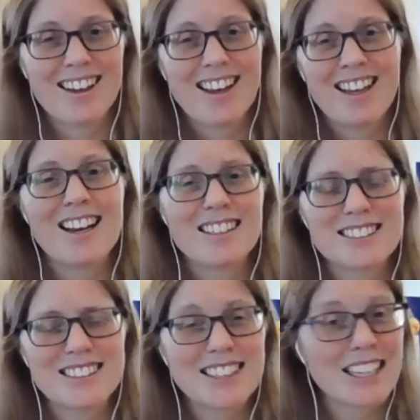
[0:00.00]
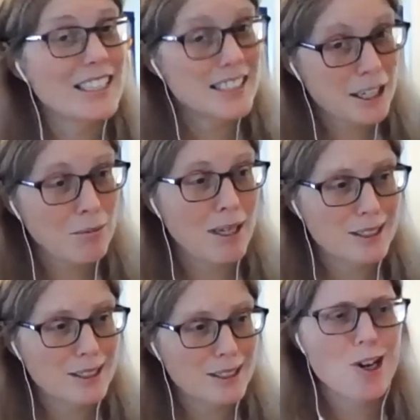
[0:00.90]
And as
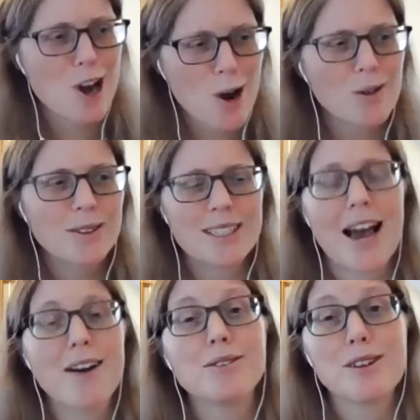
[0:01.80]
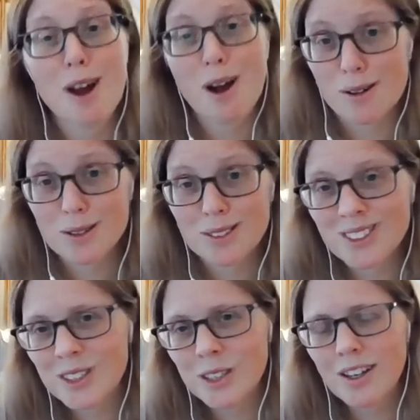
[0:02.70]
Nicodemus no doubt
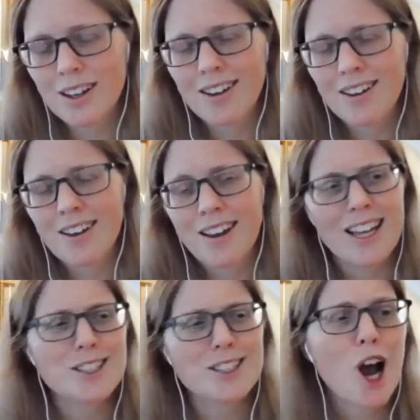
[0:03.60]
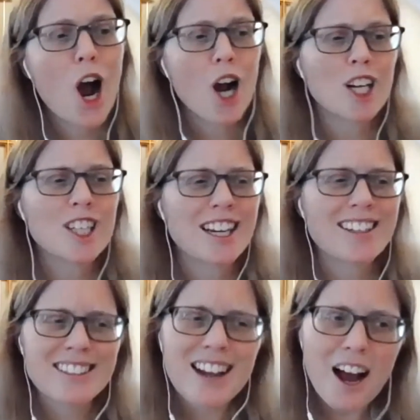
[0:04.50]
knows, it's hard
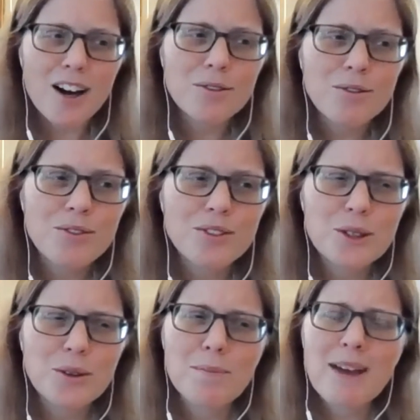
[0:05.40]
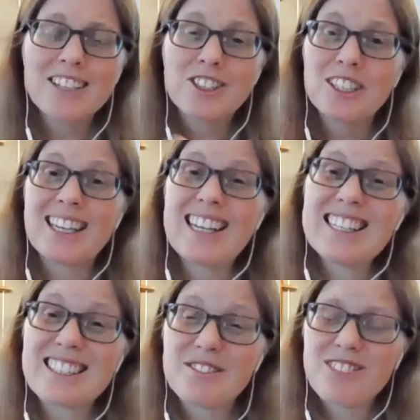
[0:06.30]
enough to imagine
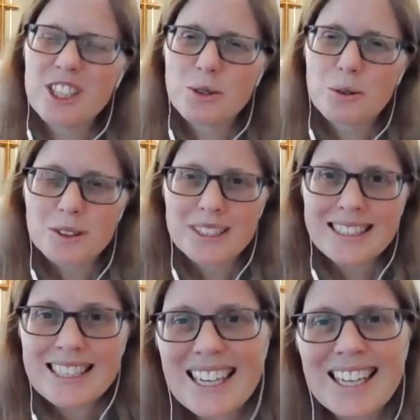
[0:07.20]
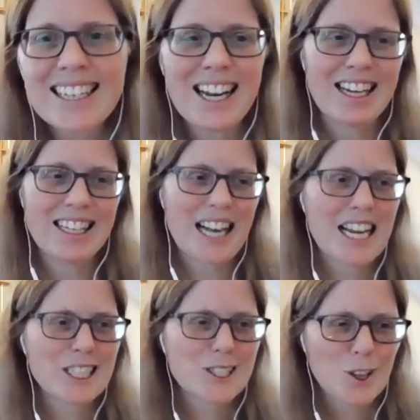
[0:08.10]
individuals leaning
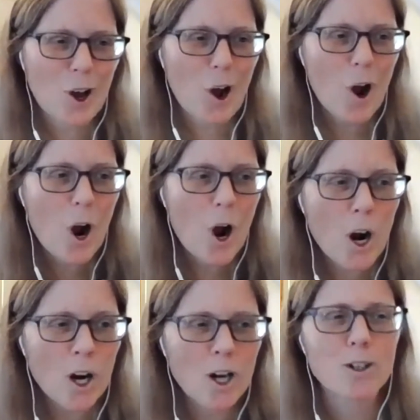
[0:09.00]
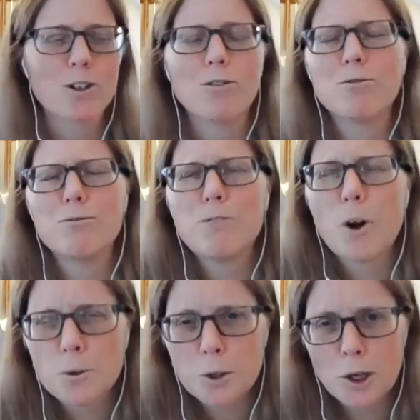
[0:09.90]
into the hard,
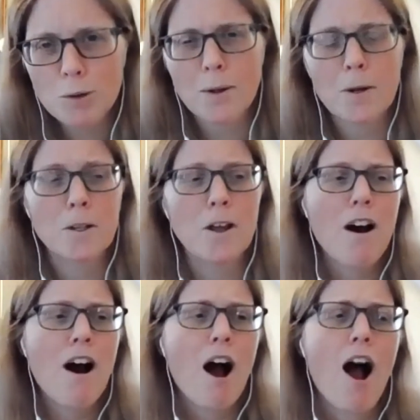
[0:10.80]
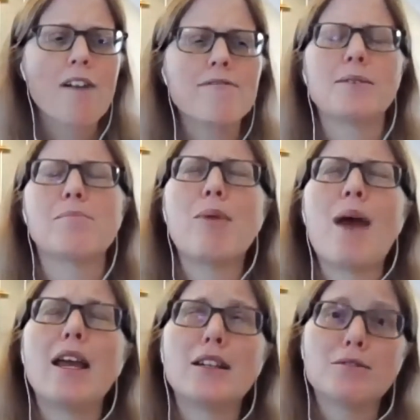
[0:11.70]
vulnerable, often
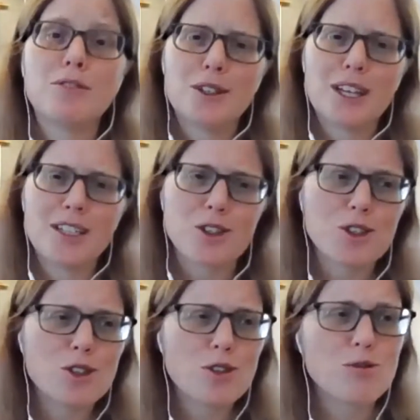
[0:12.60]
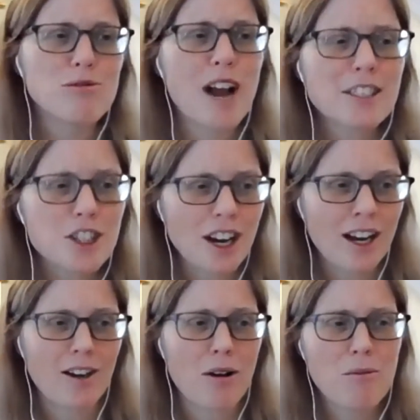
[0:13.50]
painful, and
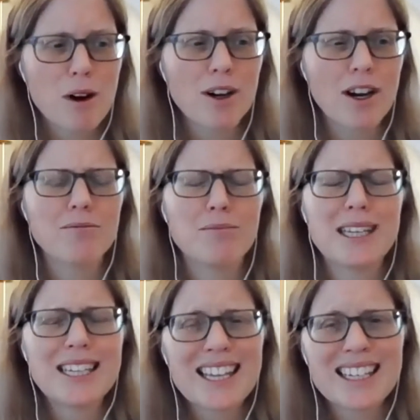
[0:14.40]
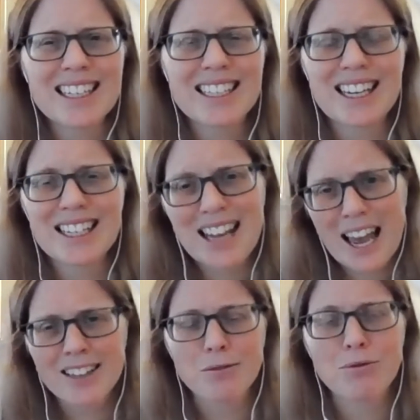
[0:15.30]
stretching work of beginning again